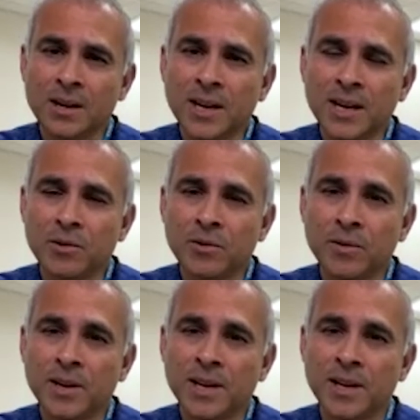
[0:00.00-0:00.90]
near
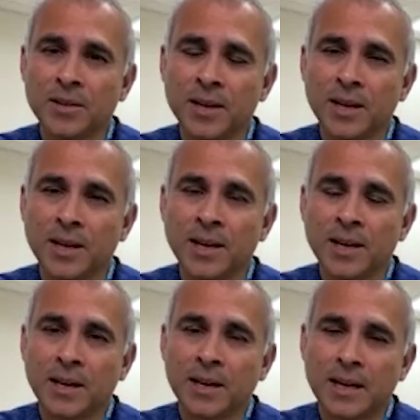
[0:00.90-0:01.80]
the
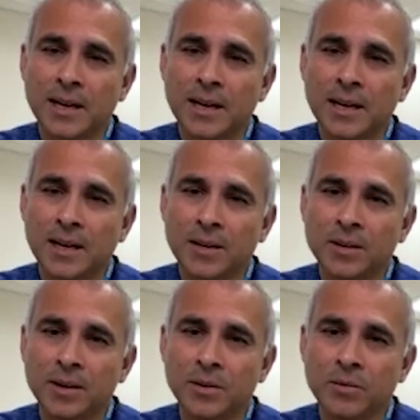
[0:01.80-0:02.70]

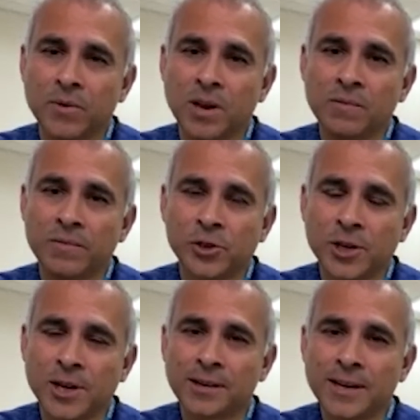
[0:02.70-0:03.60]

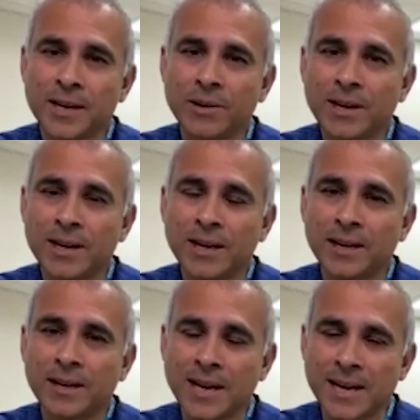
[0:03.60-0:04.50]
vulvovaginal area in
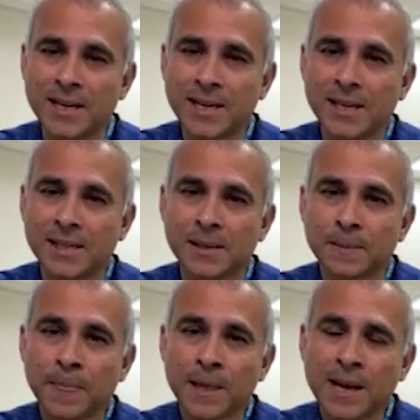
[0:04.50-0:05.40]
ladies.
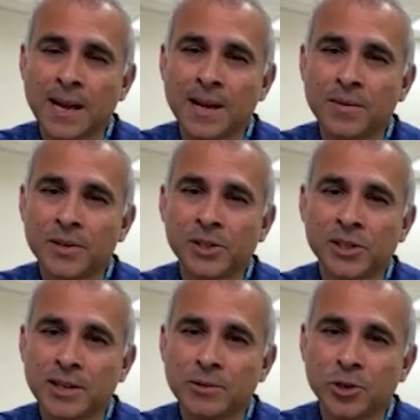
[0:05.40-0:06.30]
And this
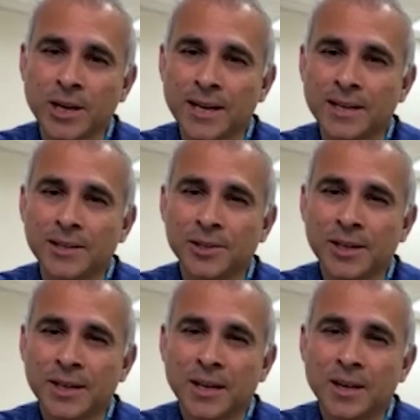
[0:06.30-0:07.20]
cell change
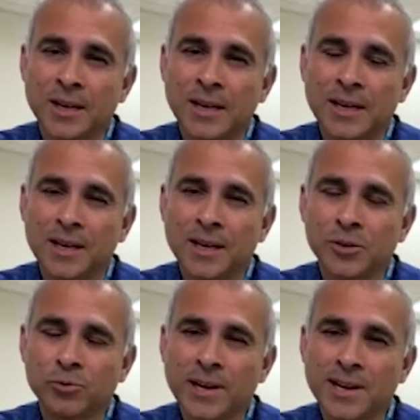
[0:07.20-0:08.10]

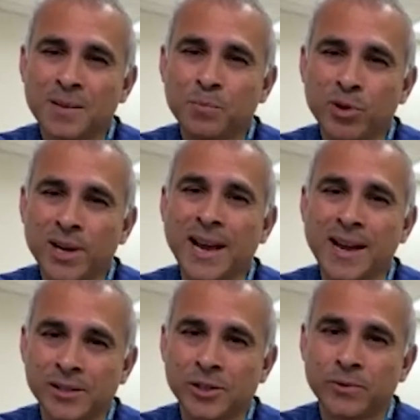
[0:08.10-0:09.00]
is really a
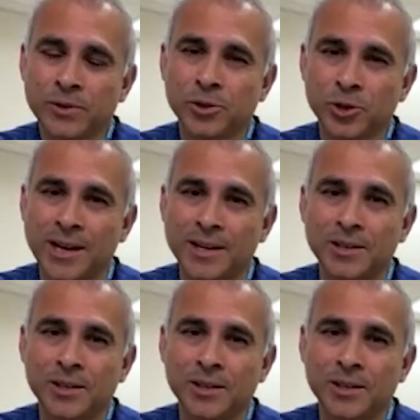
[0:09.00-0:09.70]
precancerous change.